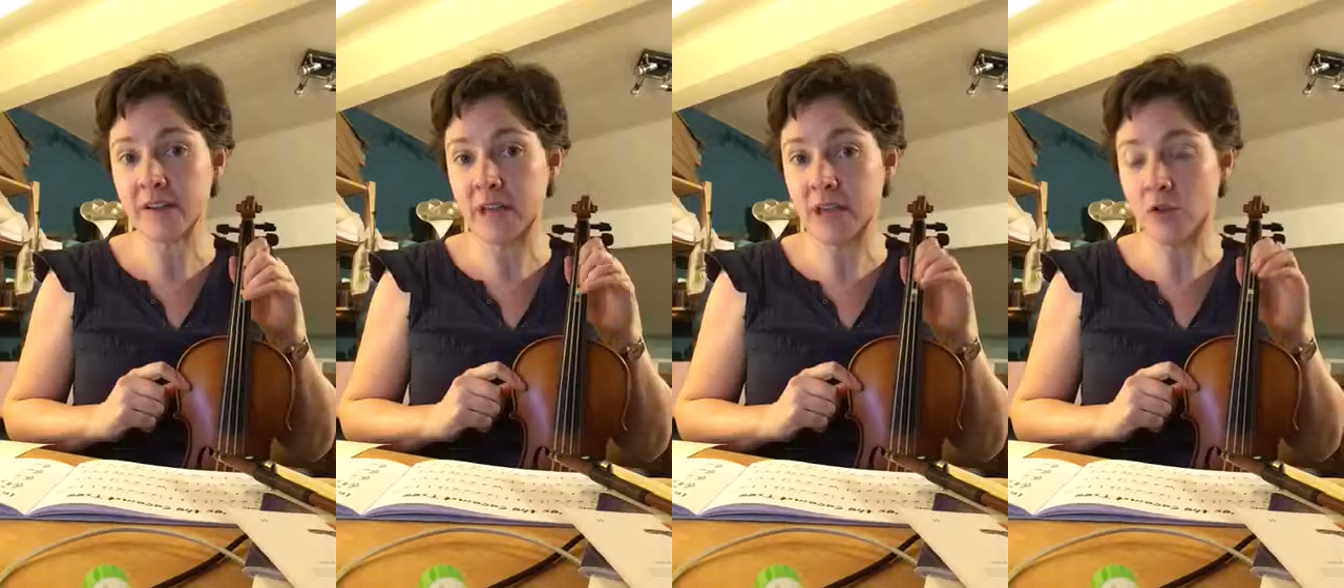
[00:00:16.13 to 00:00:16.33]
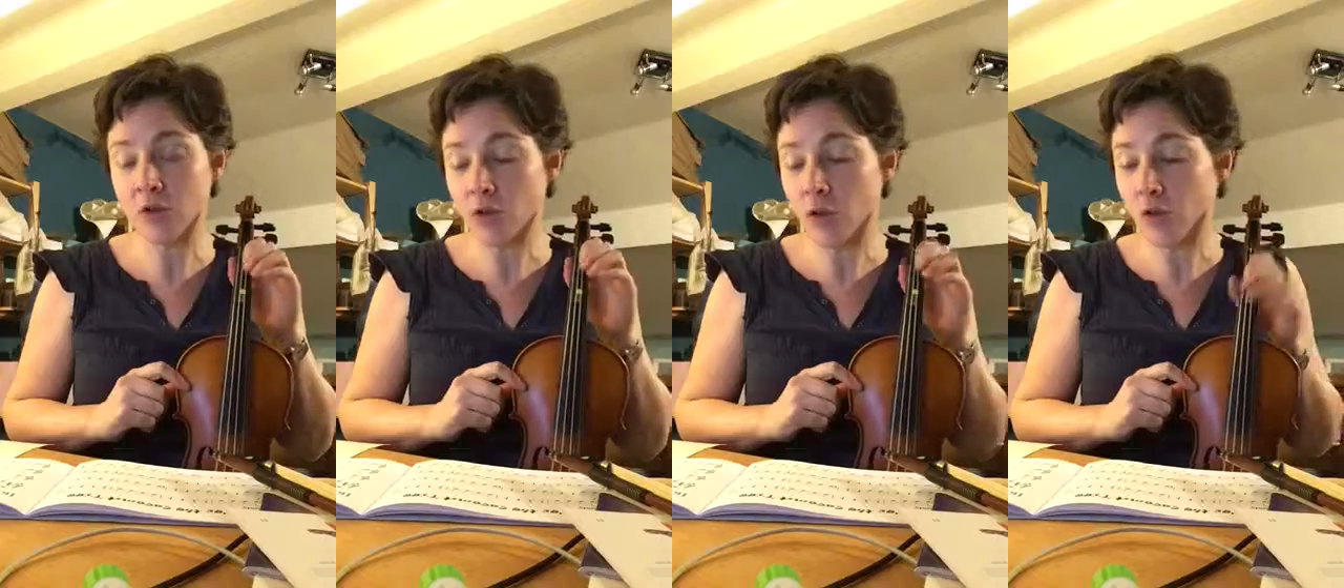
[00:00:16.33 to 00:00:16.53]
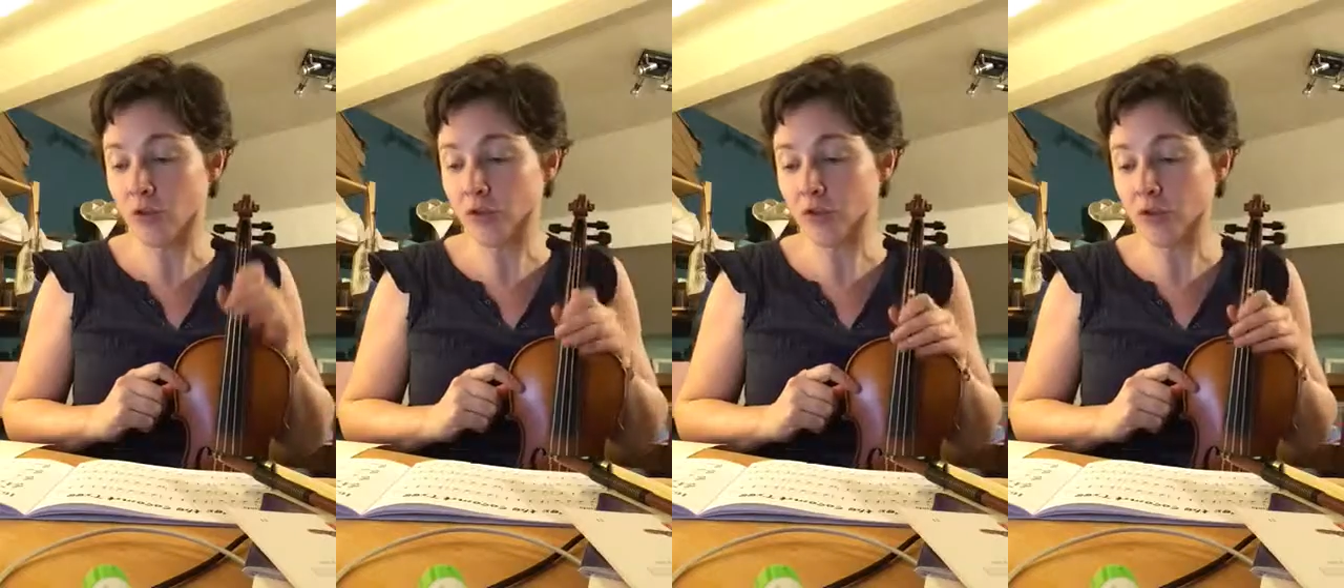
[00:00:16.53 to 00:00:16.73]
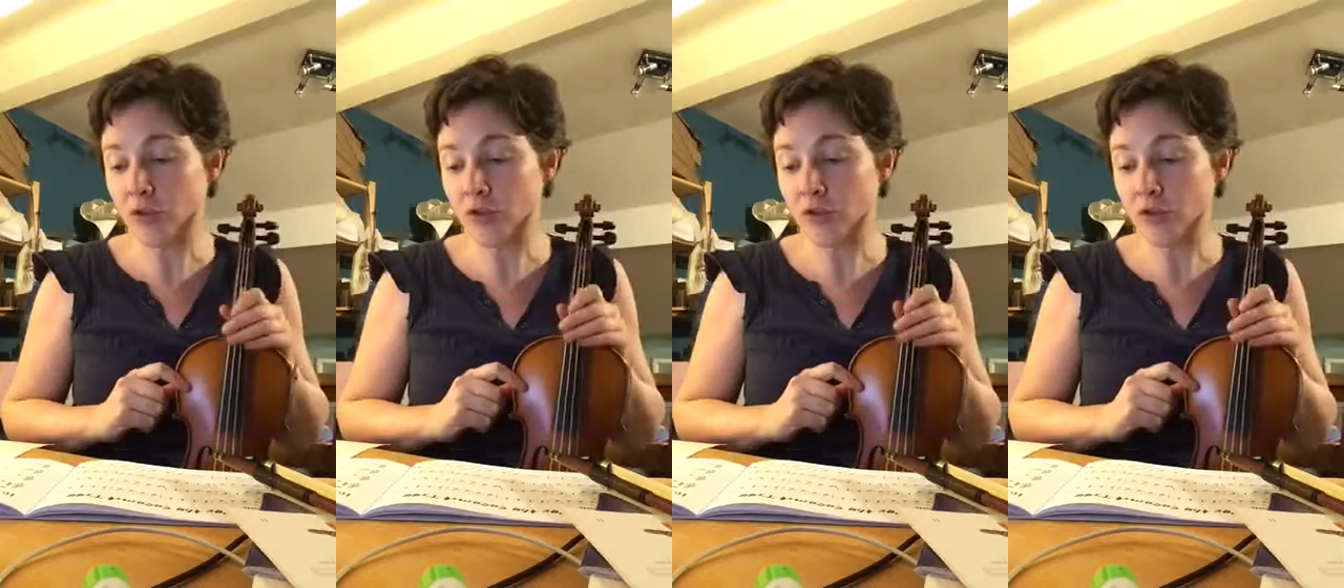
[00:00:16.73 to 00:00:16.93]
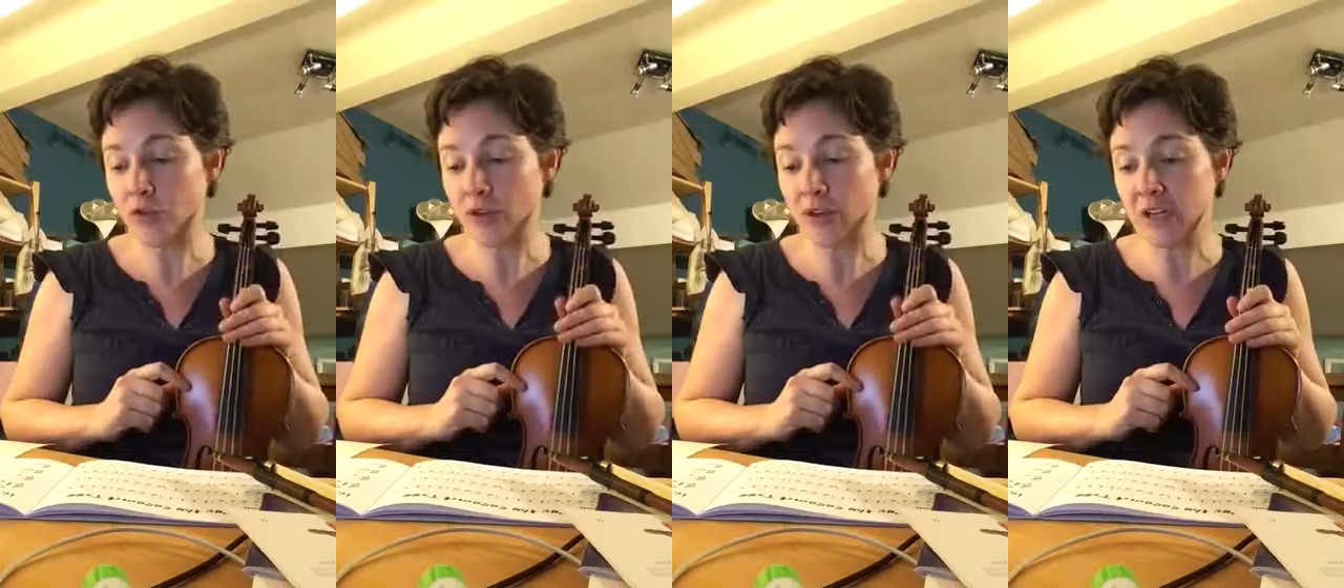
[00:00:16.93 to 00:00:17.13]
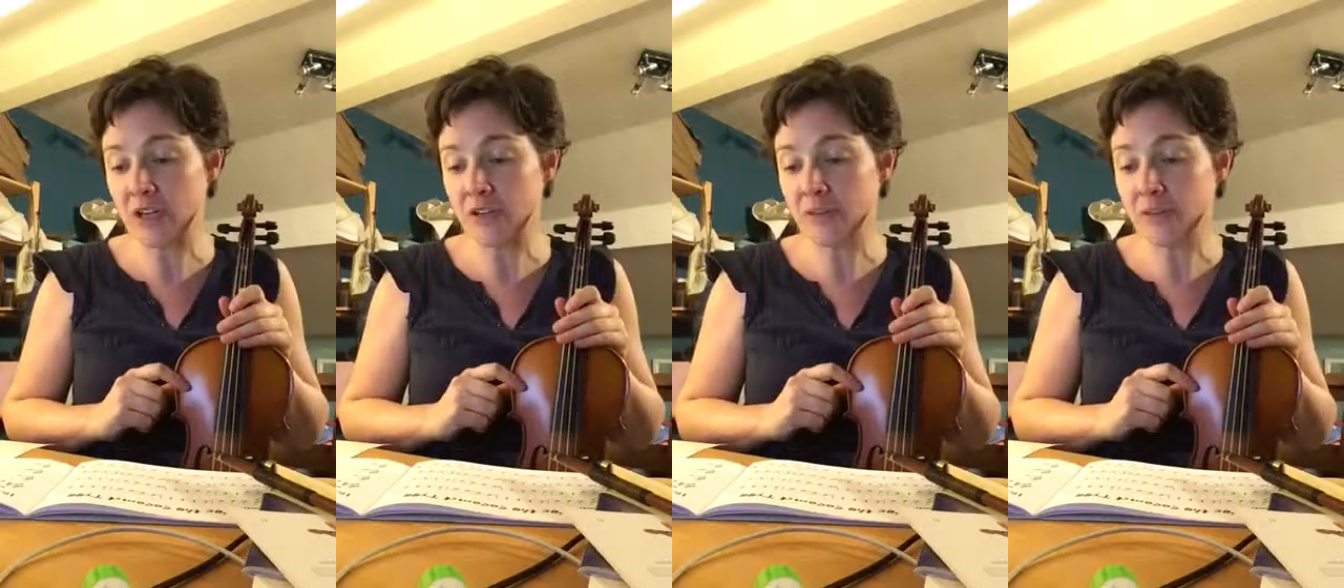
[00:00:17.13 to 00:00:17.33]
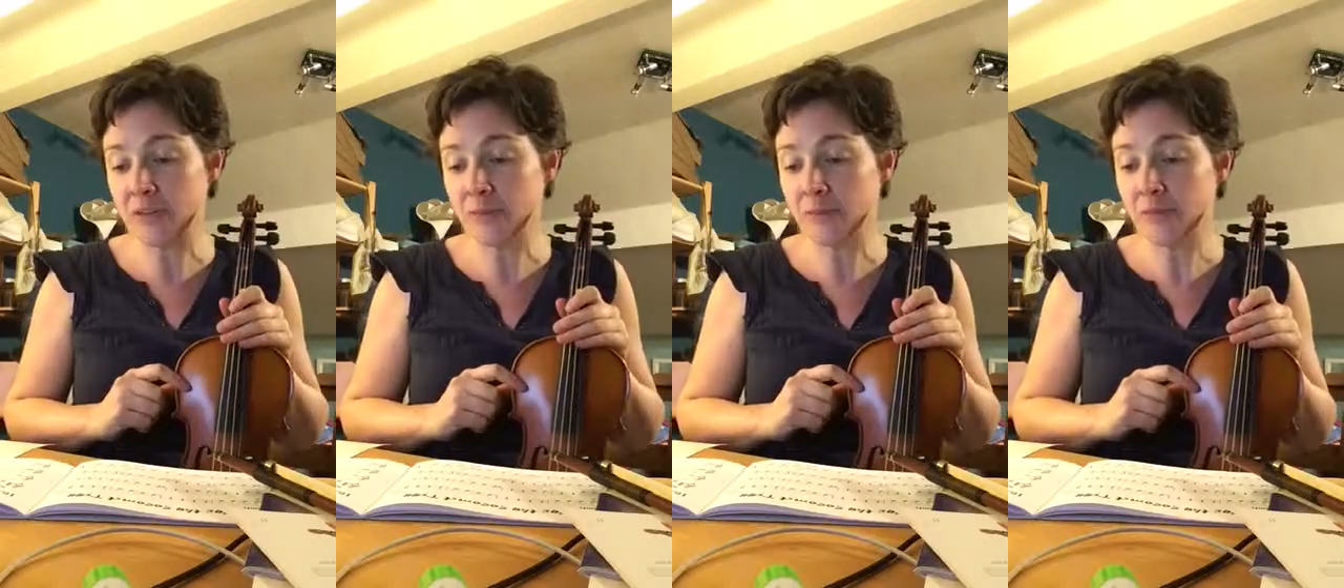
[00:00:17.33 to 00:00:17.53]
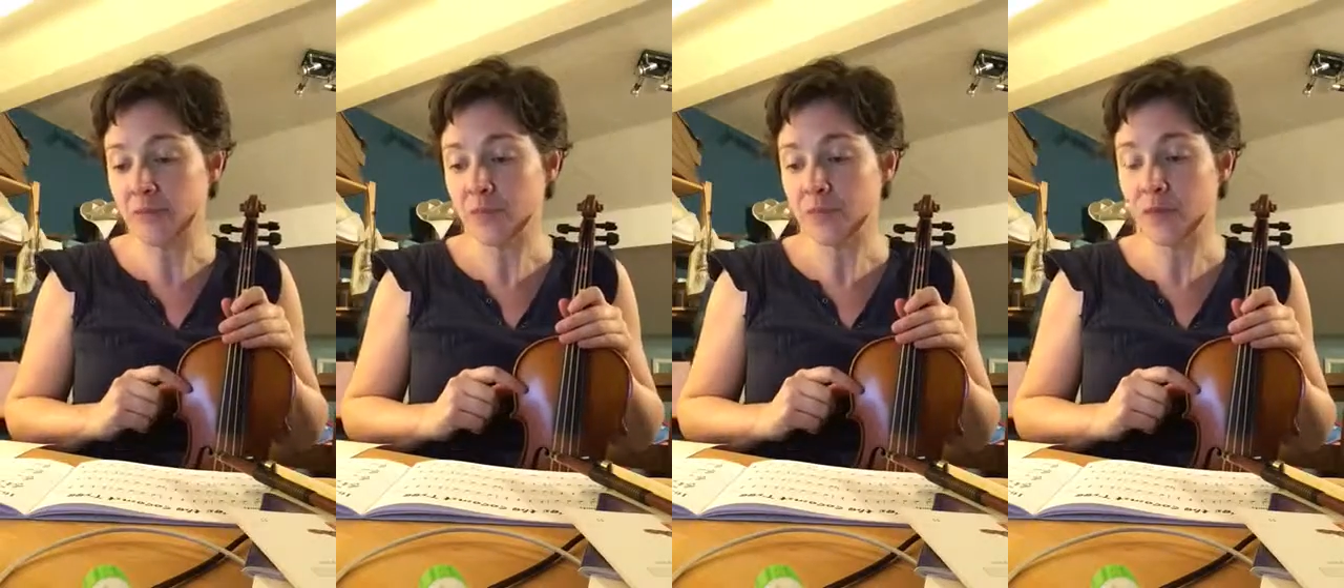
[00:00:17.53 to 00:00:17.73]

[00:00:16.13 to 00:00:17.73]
down onto the strings.